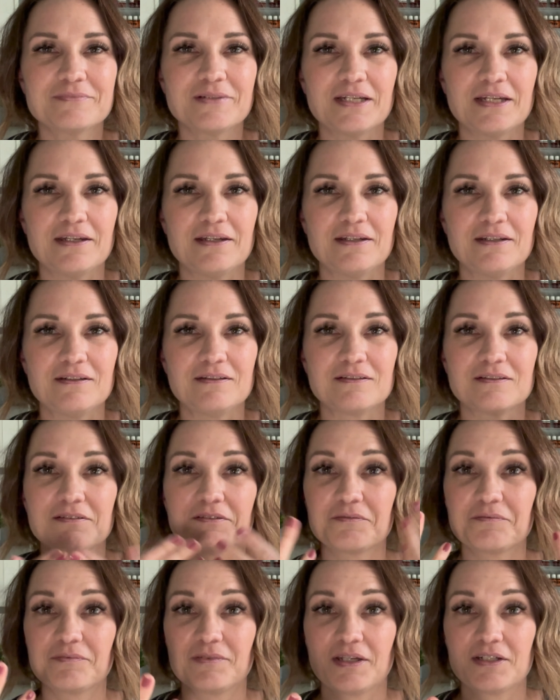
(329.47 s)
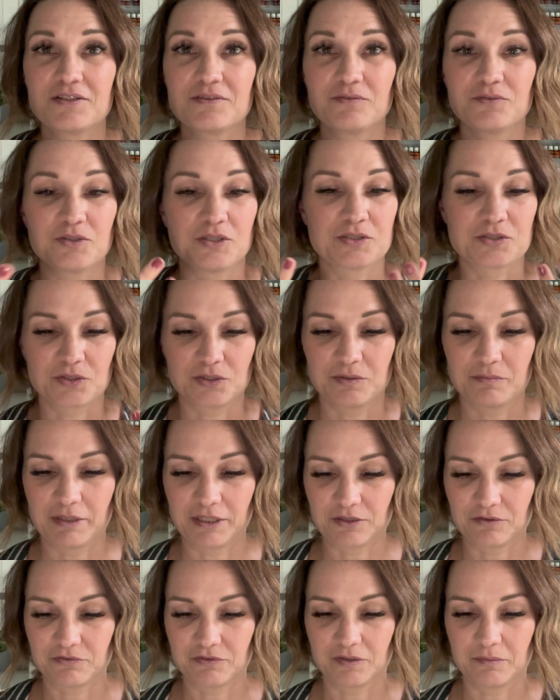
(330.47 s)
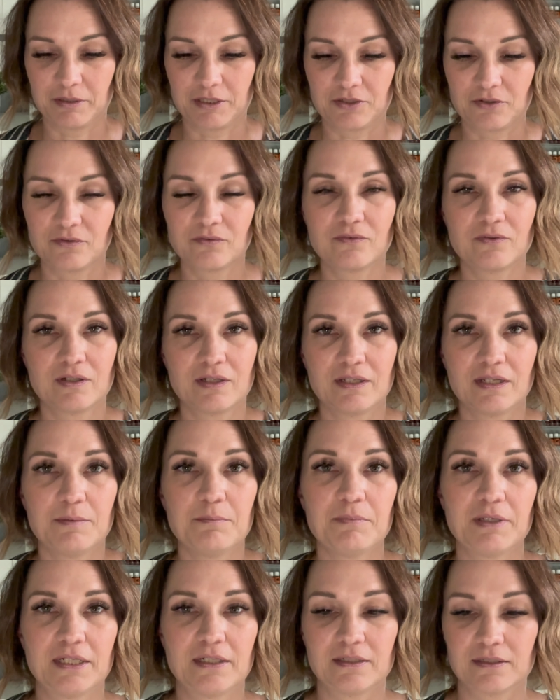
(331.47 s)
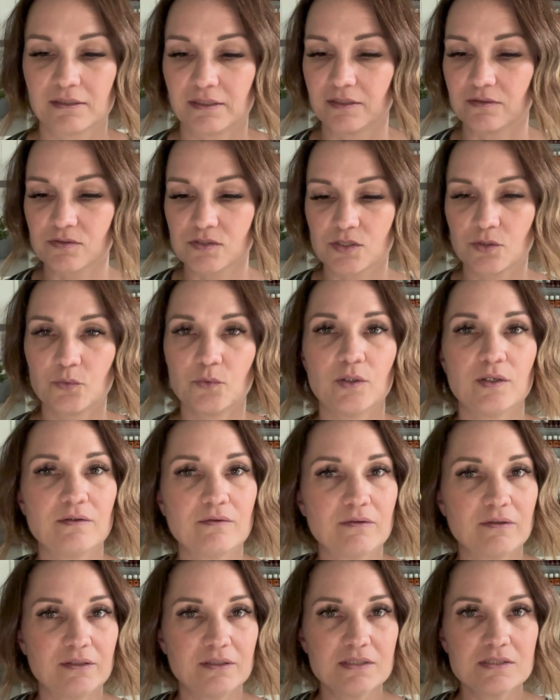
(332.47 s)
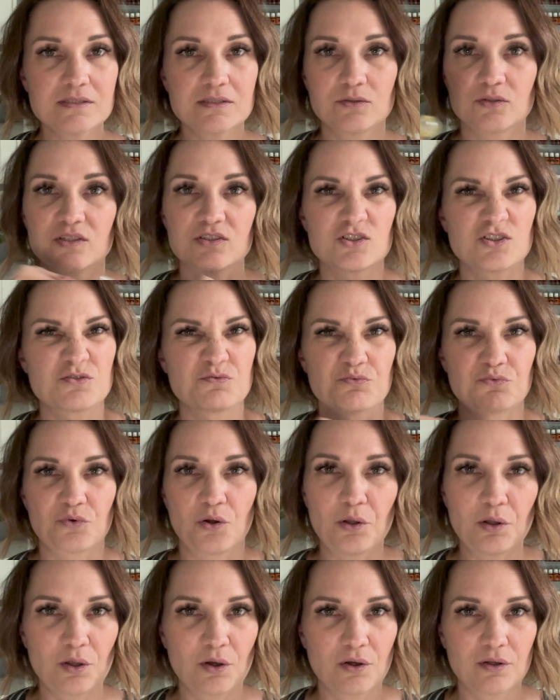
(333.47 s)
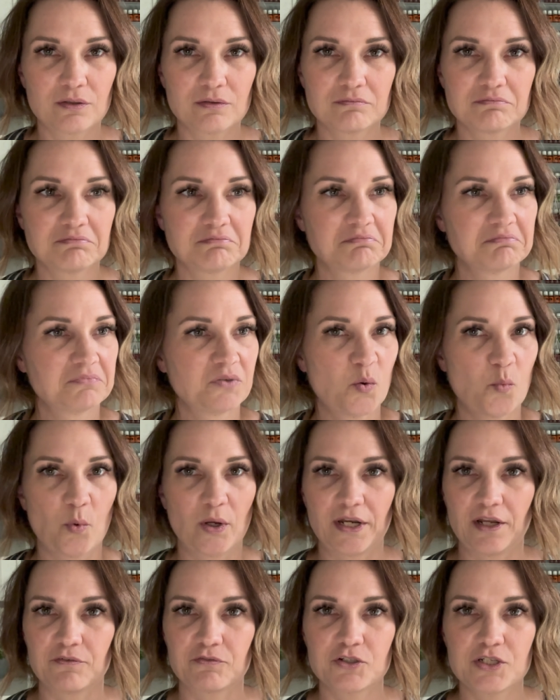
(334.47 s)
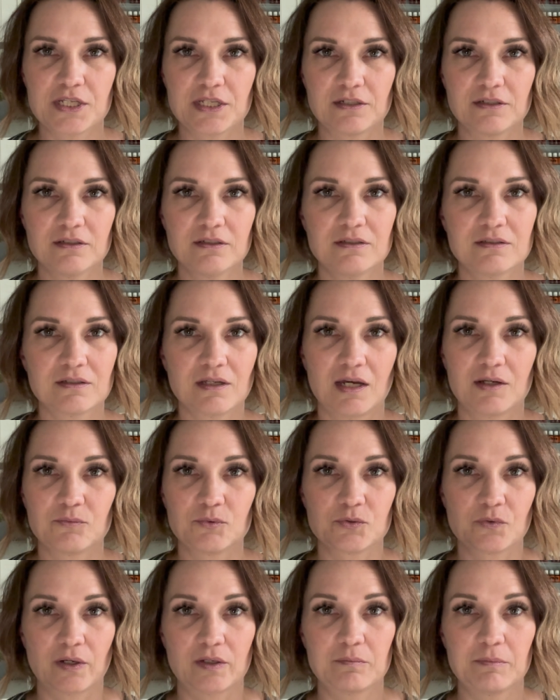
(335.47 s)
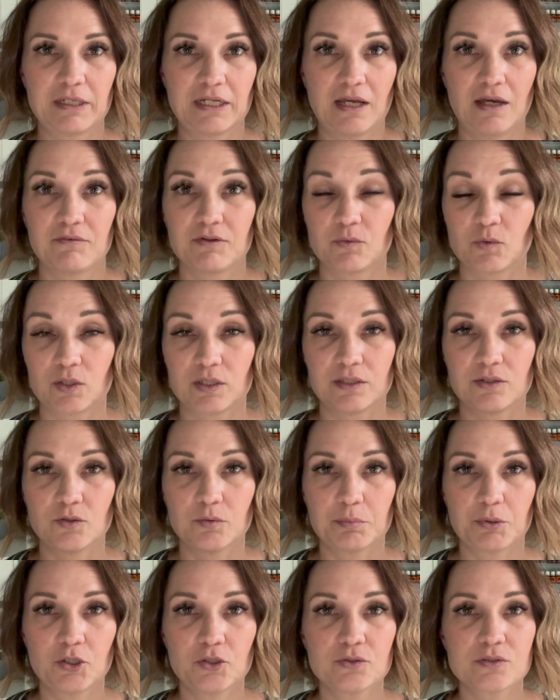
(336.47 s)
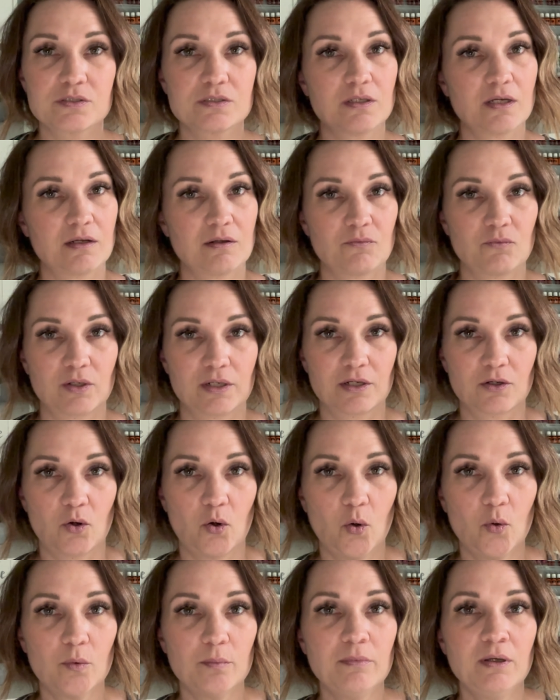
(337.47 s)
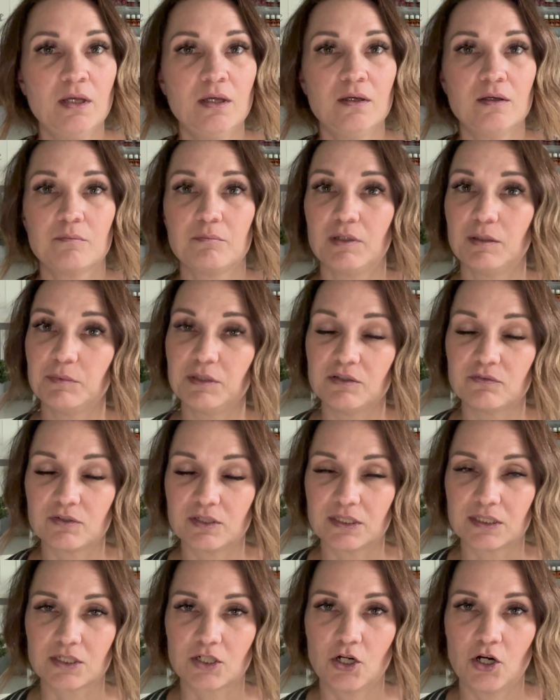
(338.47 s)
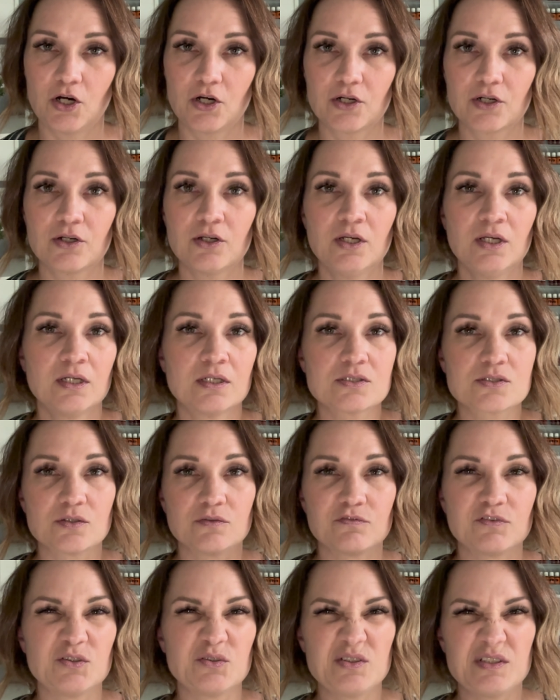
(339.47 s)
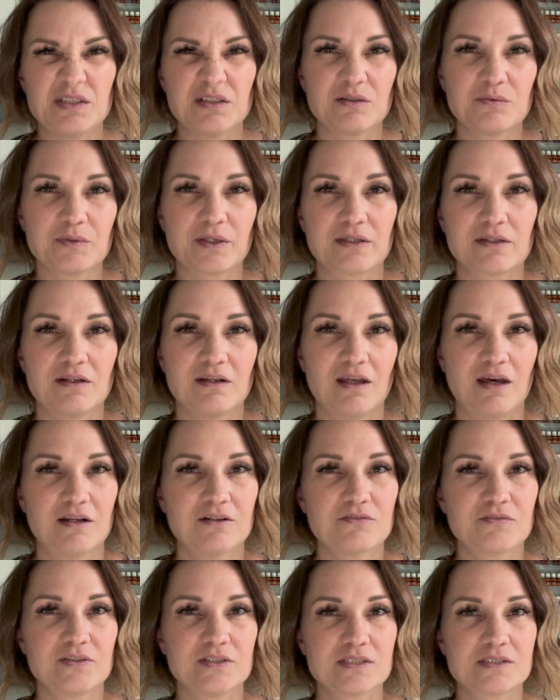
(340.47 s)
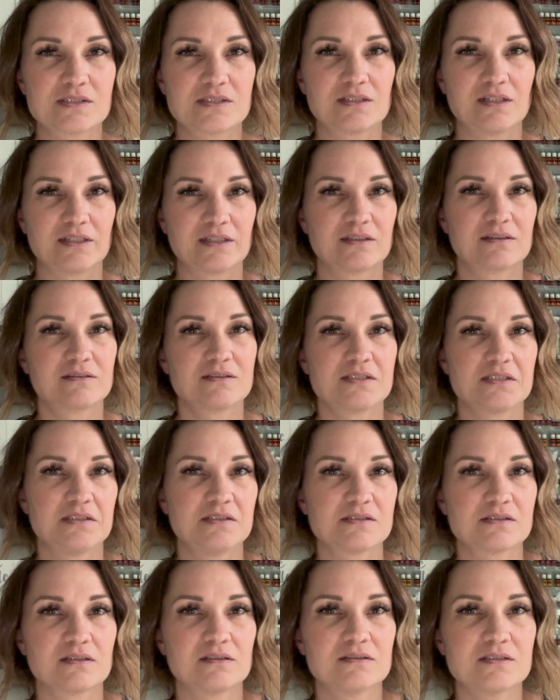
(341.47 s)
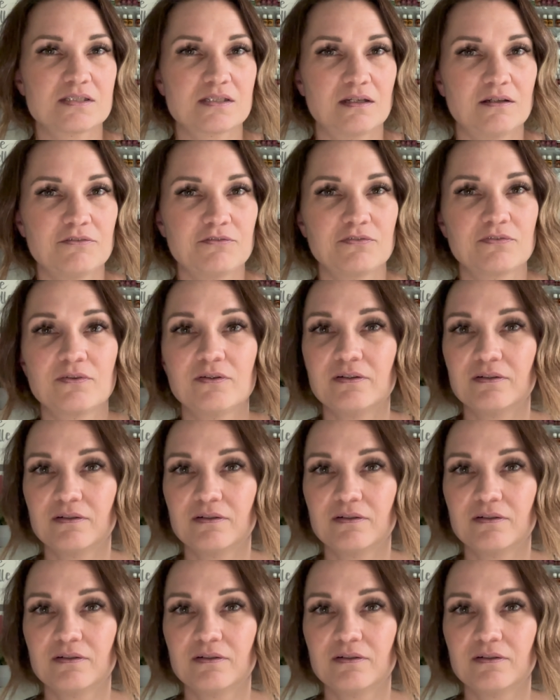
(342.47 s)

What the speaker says: And that is going to make you feel better immediately. So this you can just roll on whenever needed. I would recommend having one in your purse and one at home, maybe even in the car. So if you deal with a lot of this like seasonal stuff